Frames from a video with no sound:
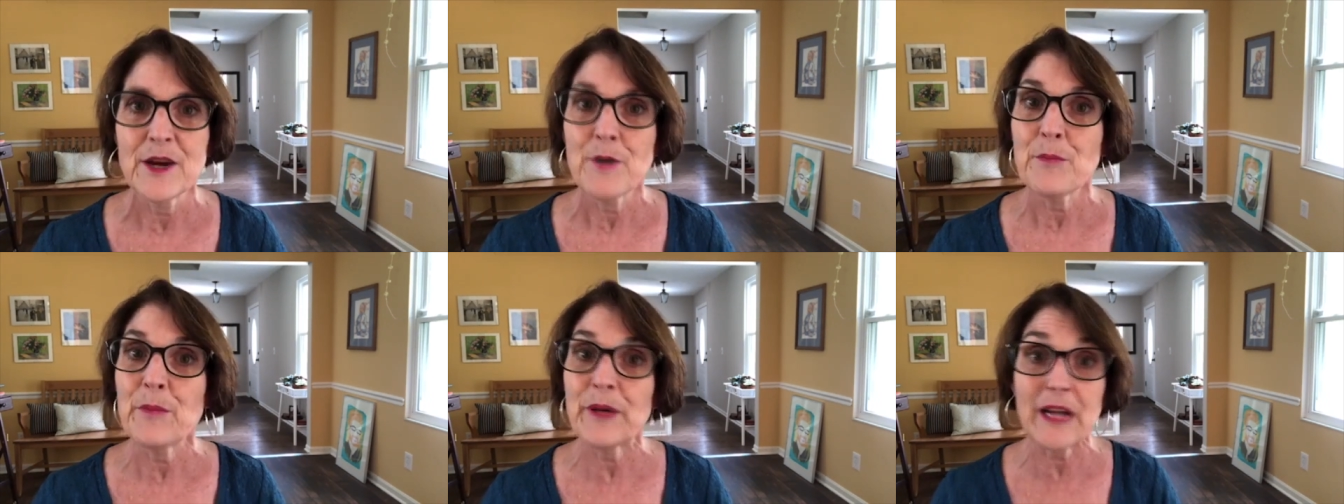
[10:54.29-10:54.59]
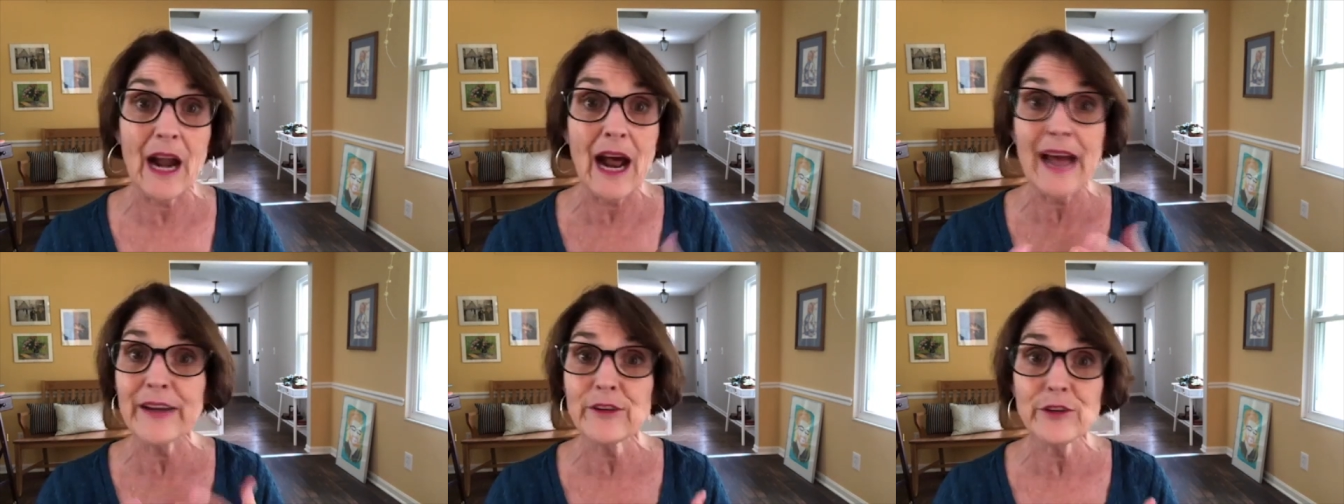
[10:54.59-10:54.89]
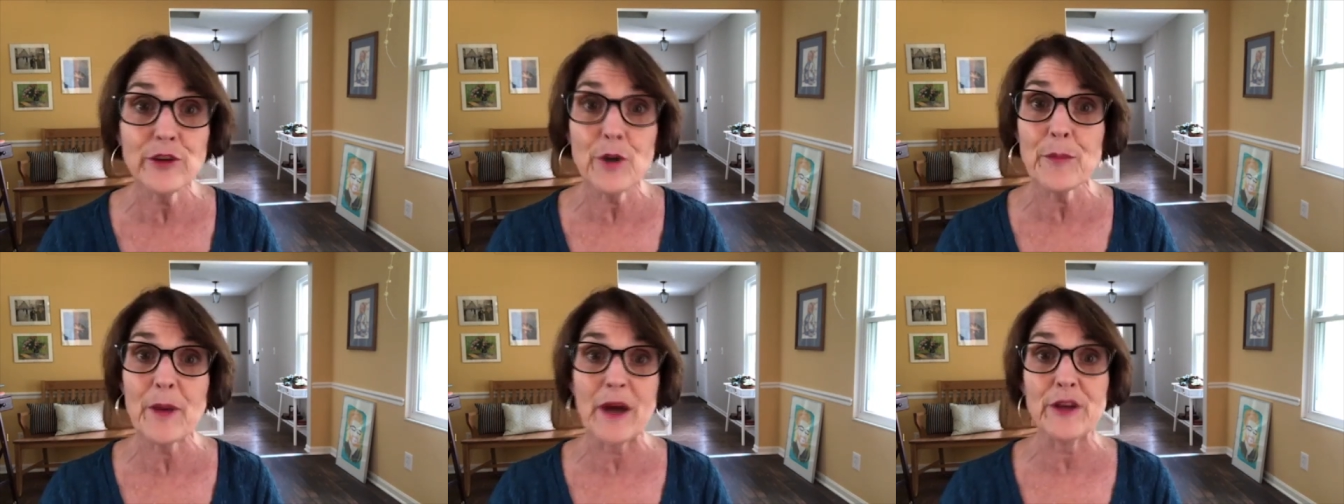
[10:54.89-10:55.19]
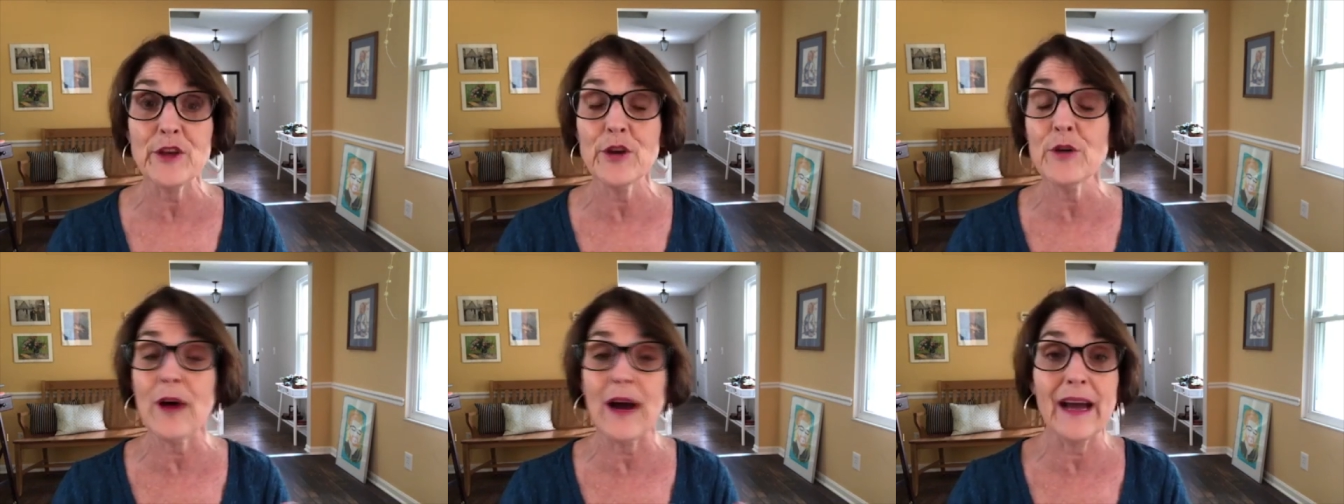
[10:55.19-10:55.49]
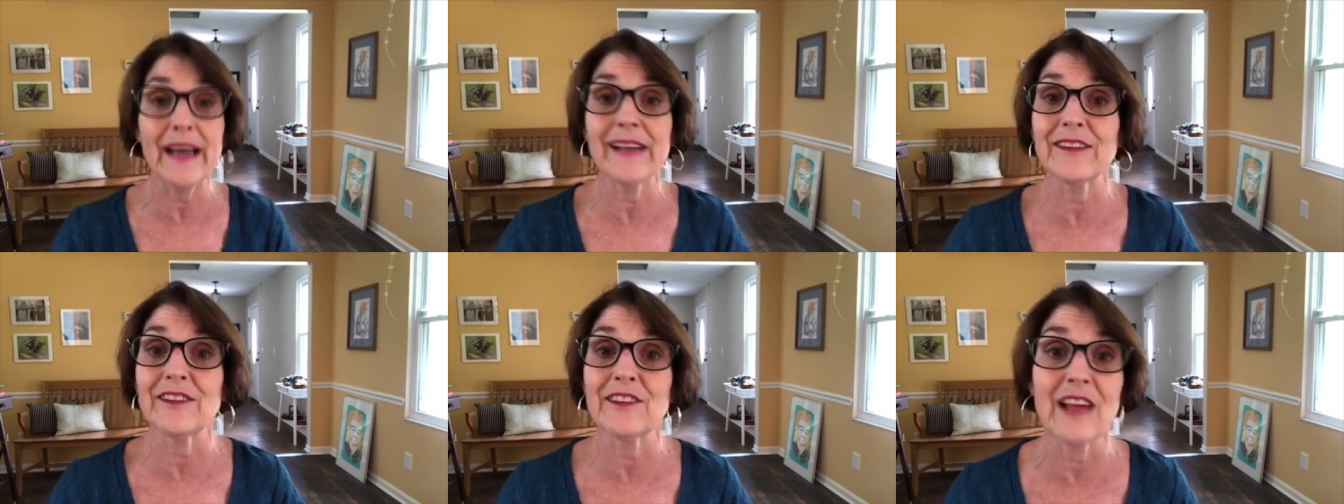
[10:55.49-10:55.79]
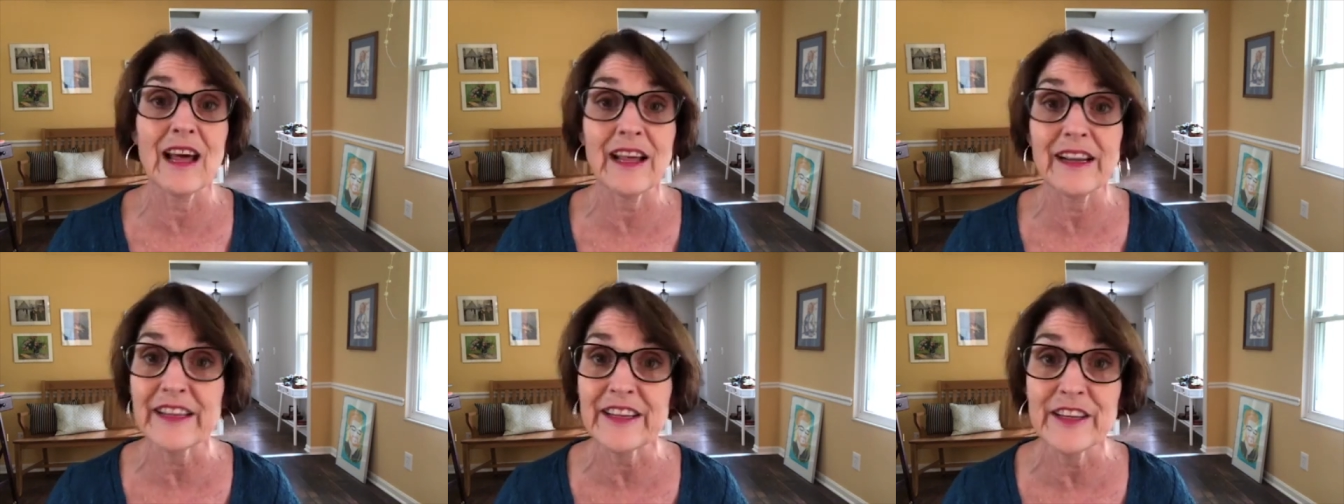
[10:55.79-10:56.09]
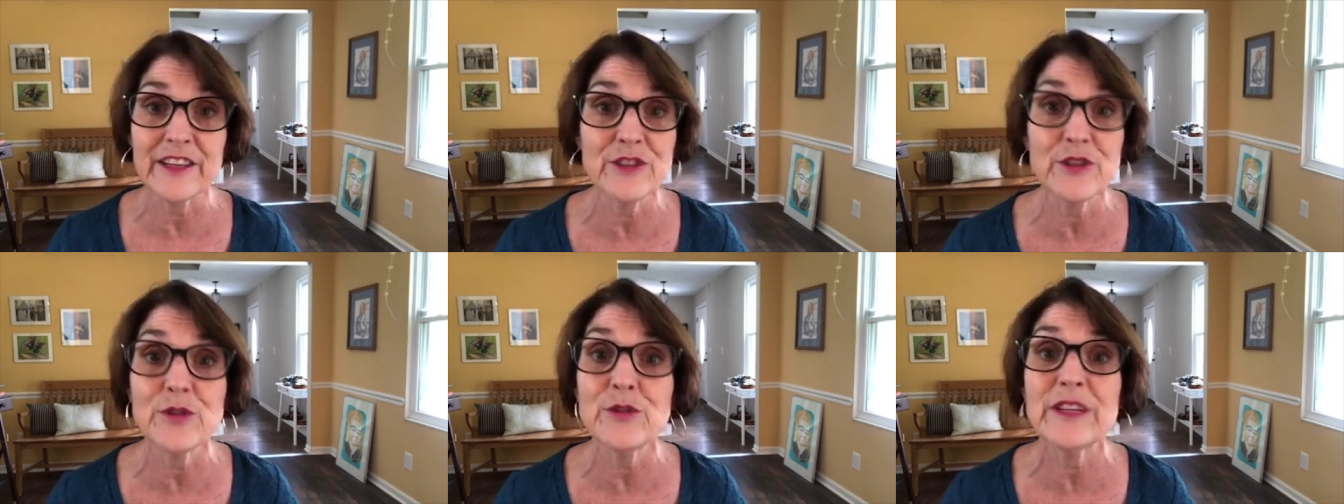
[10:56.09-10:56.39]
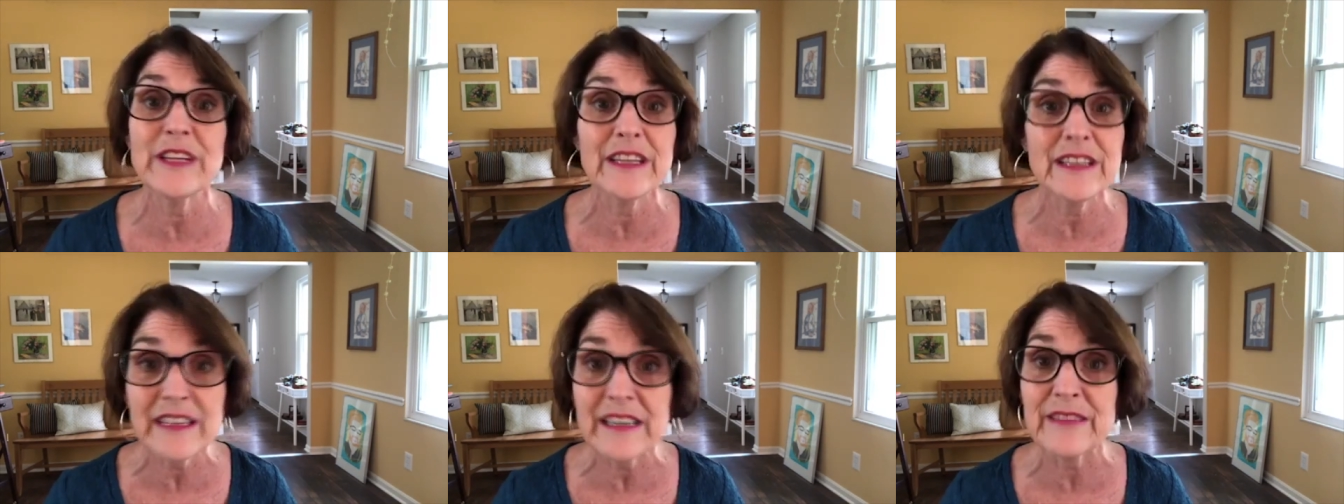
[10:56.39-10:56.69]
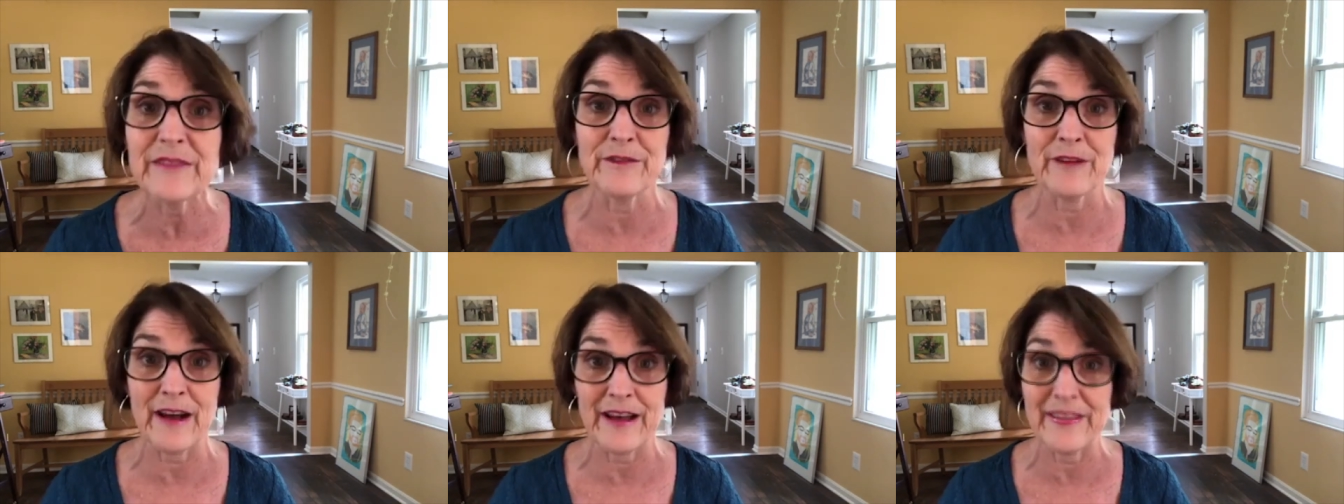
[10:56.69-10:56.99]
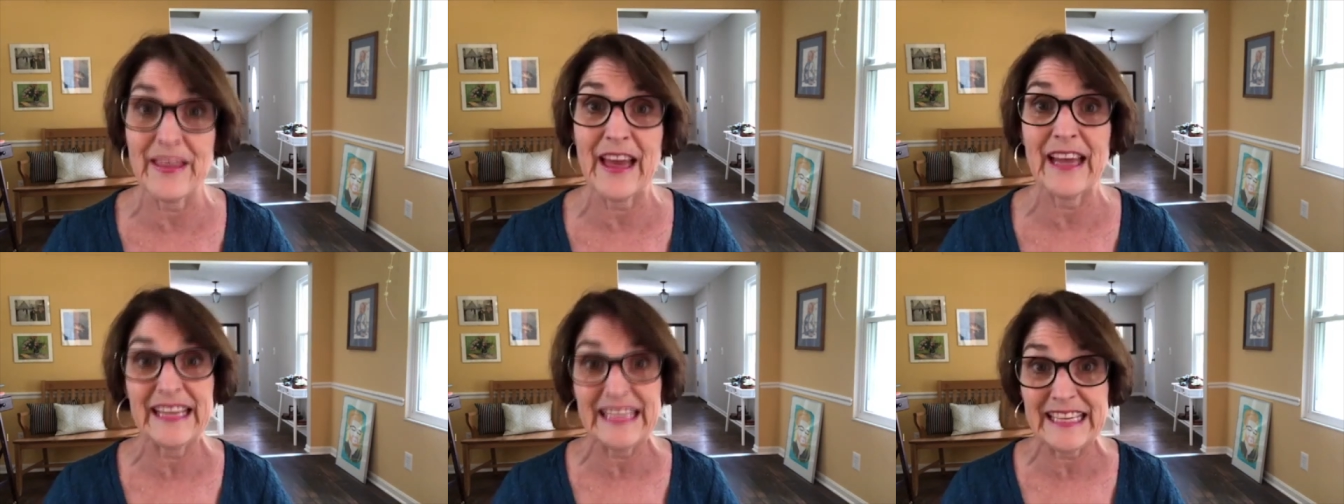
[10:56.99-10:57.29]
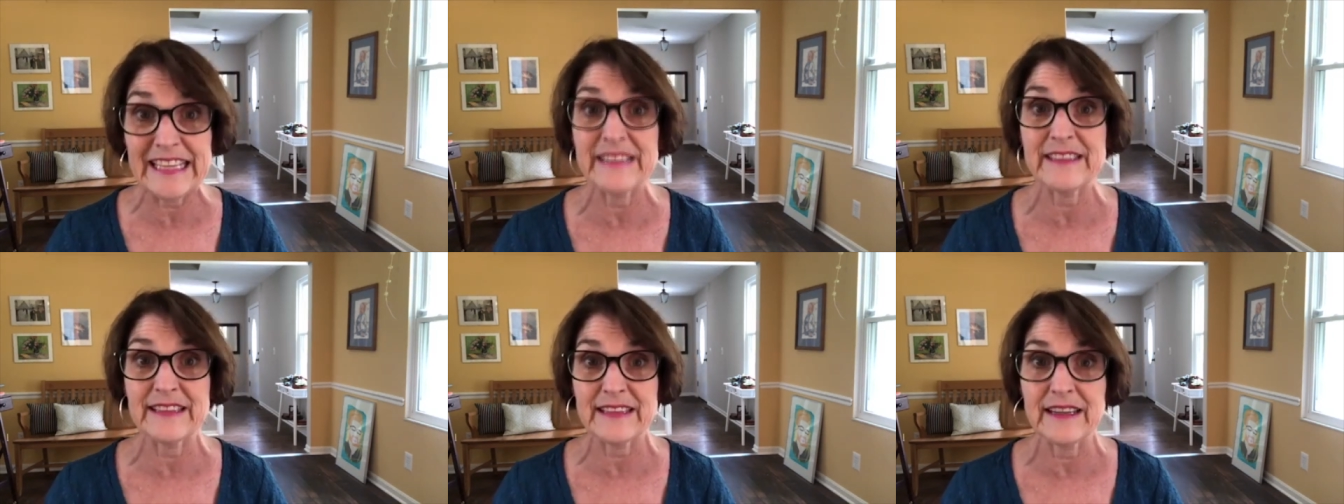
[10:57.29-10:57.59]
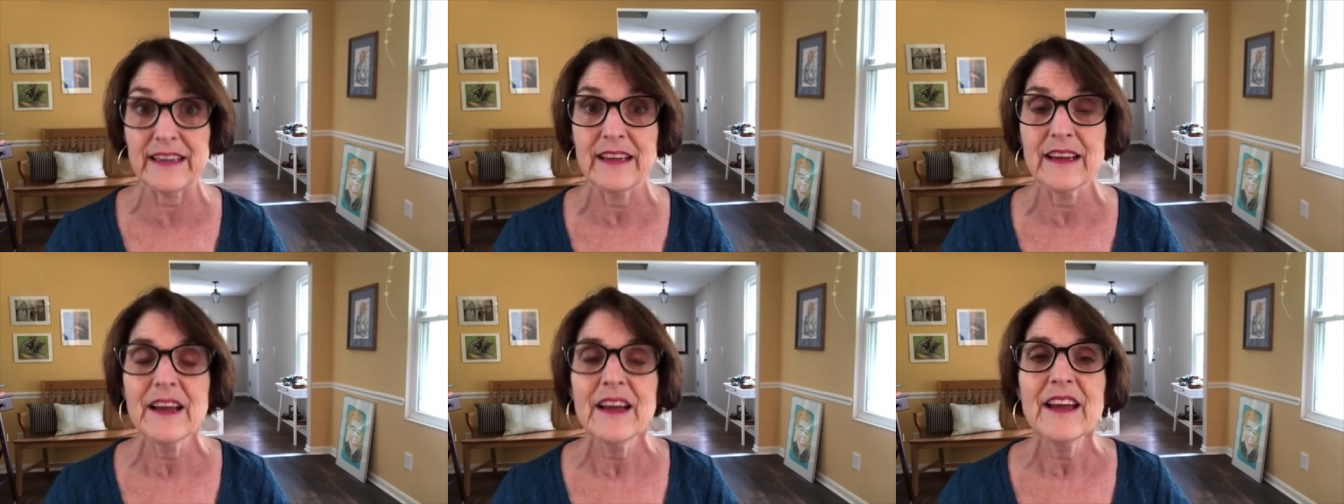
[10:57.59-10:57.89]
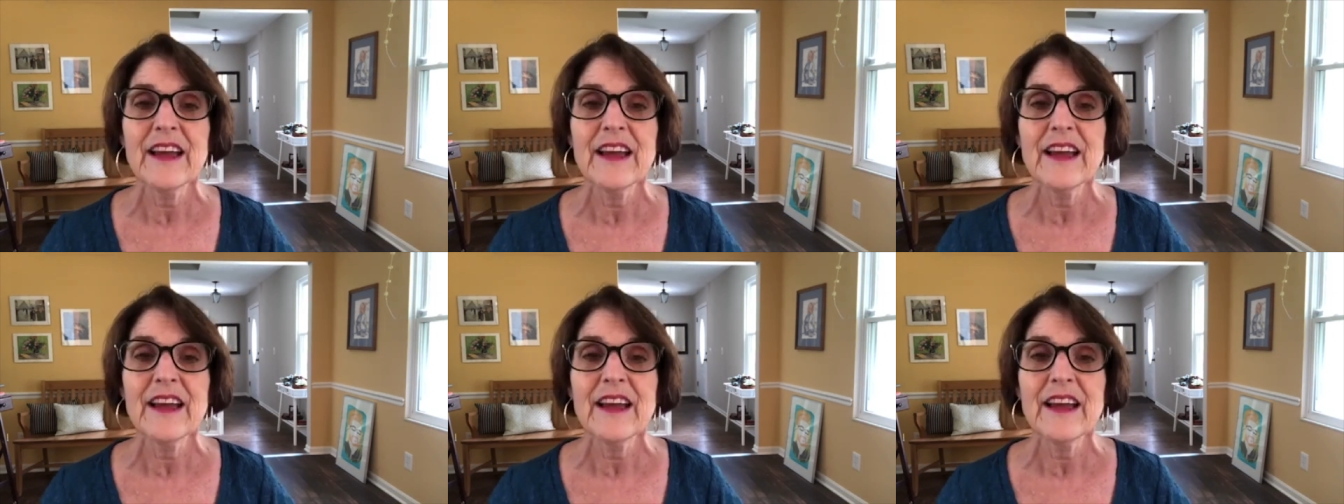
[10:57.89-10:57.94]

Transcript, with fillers: but I don't know about you, I had a lot of kids who didn't find that easy,